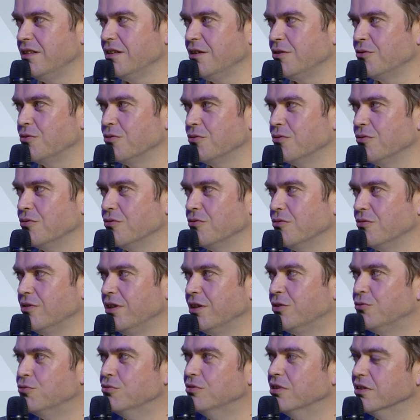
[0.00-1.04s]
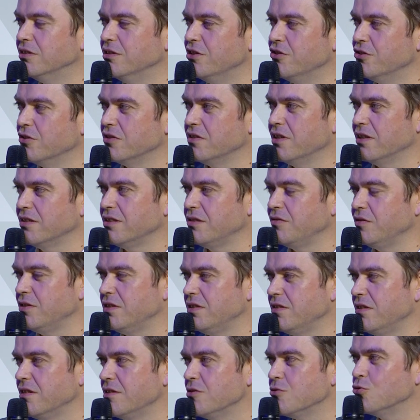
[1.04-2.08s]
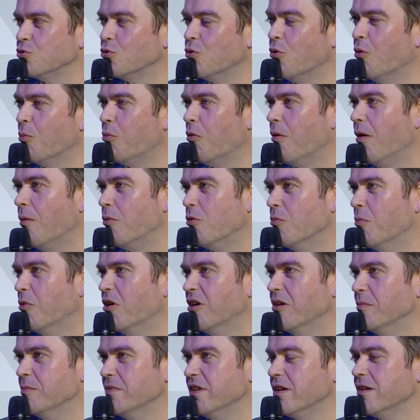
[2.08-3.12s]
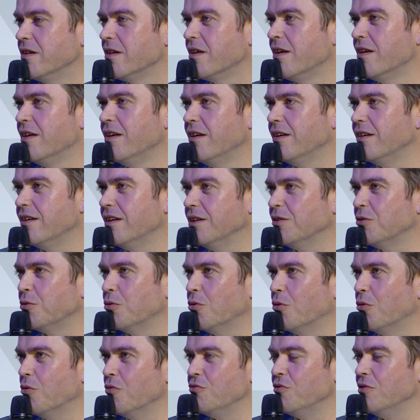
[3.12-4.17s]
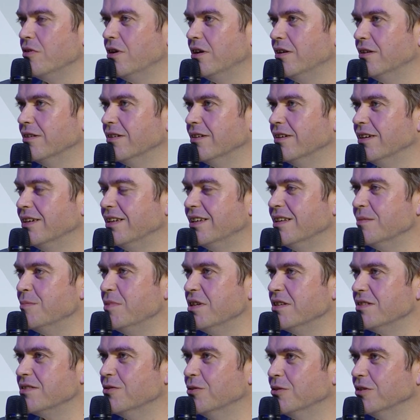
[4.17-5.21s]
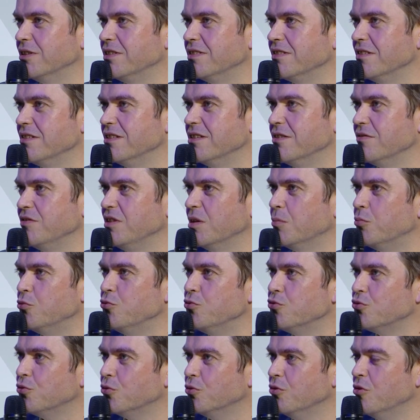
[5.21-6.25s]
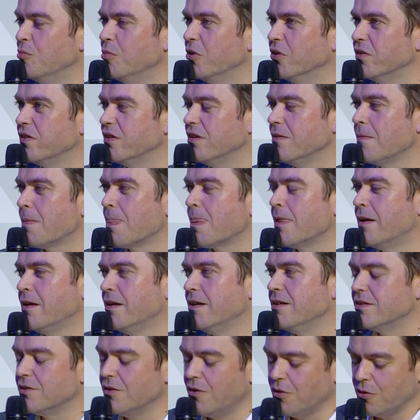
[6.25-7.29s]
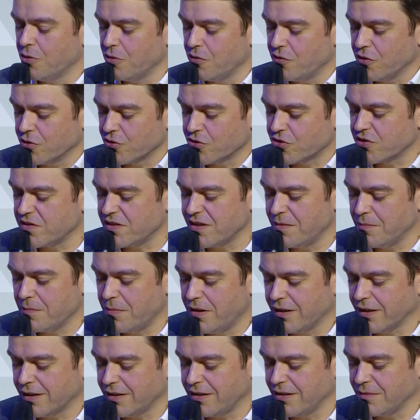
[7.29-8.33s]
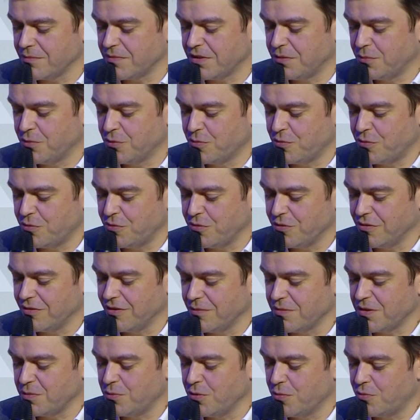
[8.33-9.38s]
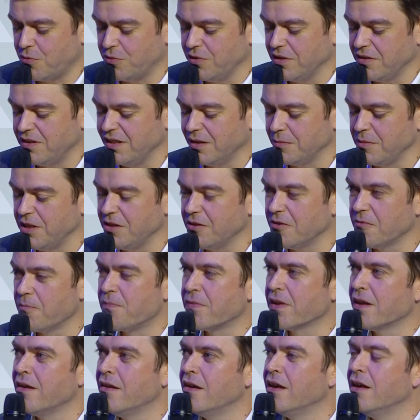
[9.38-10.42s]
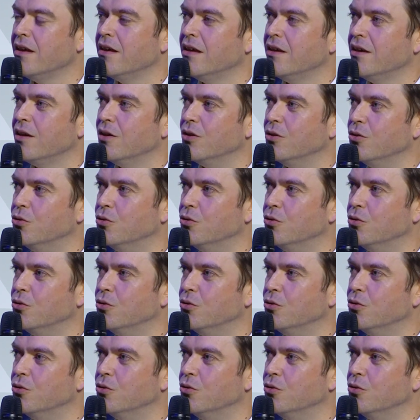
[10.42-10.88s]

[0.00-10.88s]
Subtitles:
you've got to see how it rolls out in business. And the costs are going to be lowered more than we've thought. I think this is going to be